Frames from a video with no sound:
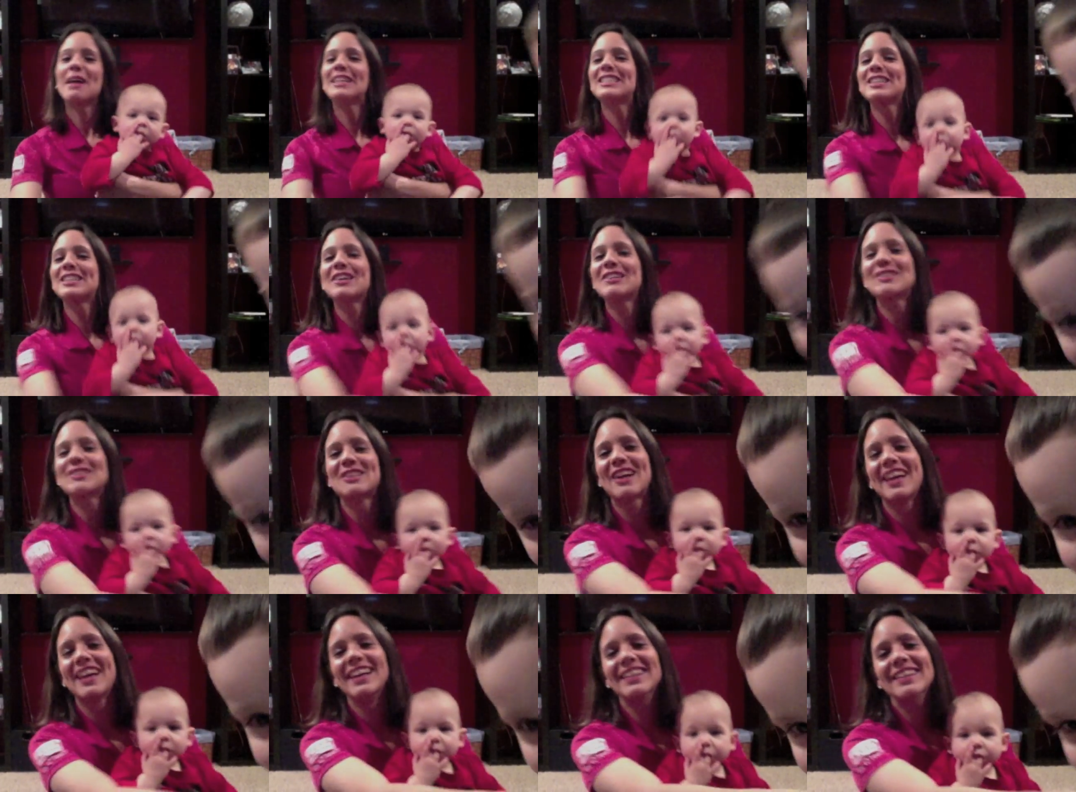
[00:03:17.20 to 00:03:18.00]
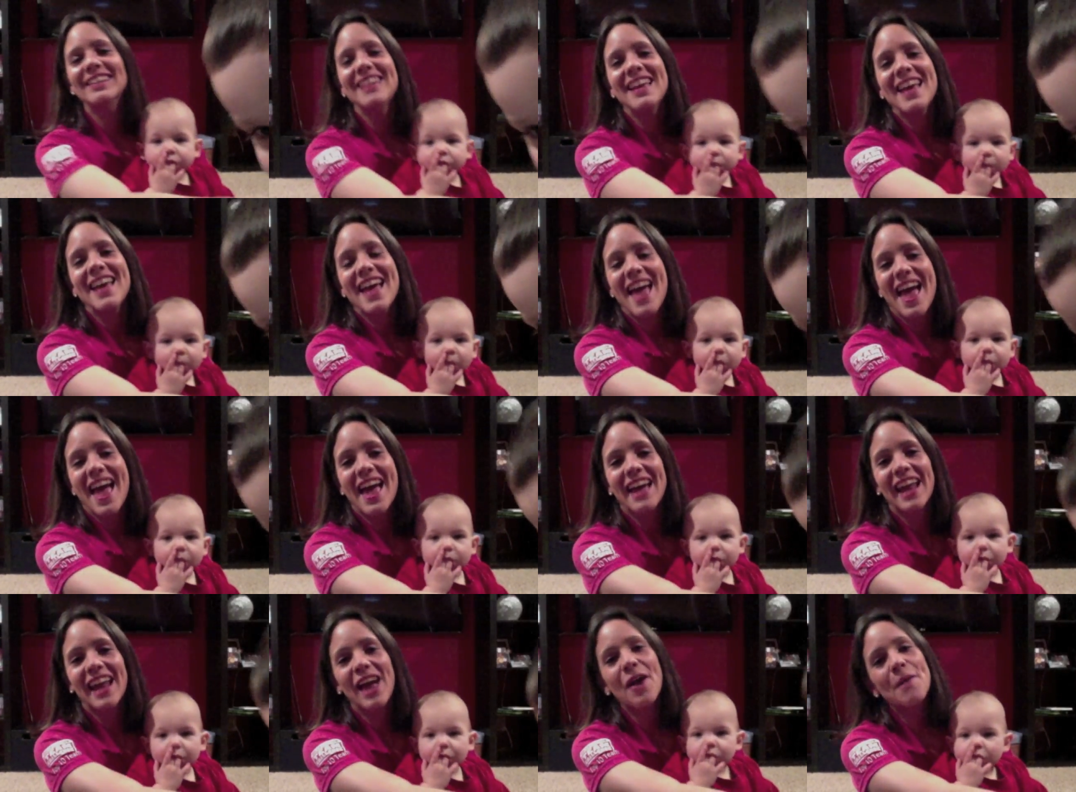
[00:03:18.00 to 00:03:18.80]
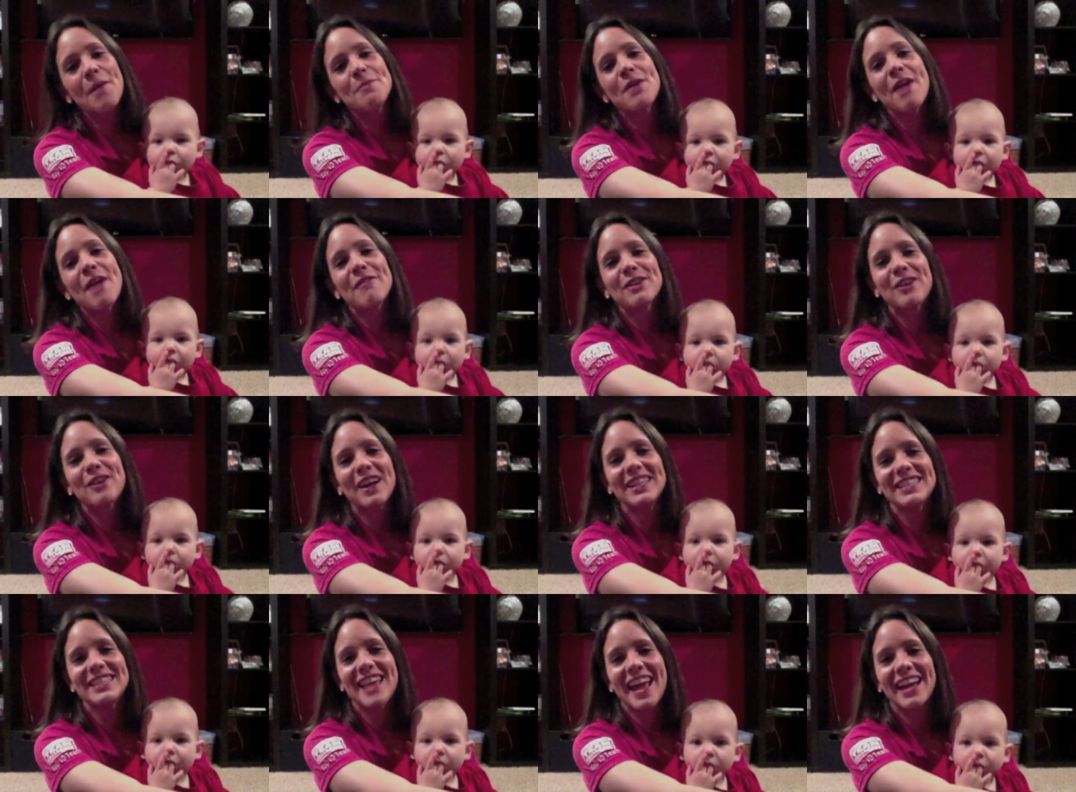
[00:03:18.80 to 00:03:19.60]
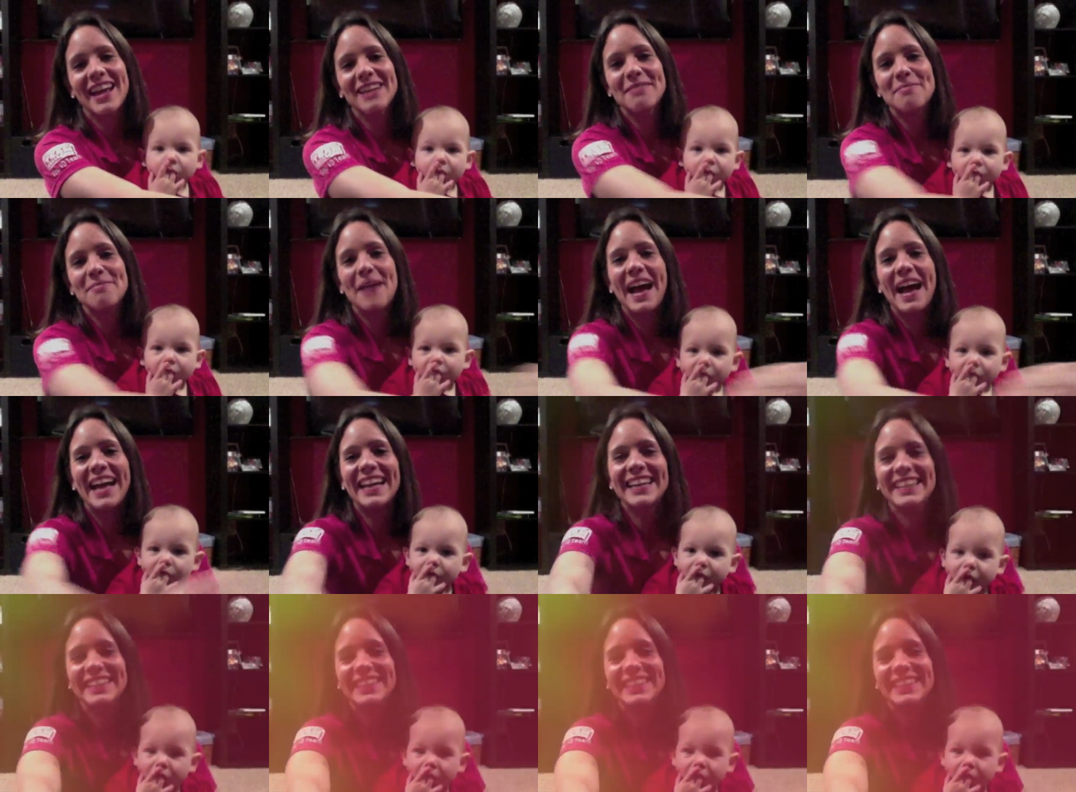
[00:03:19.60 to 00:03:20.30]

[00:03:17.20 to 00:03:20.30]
Speaker 1: children. And I hope you have a great day. Bye.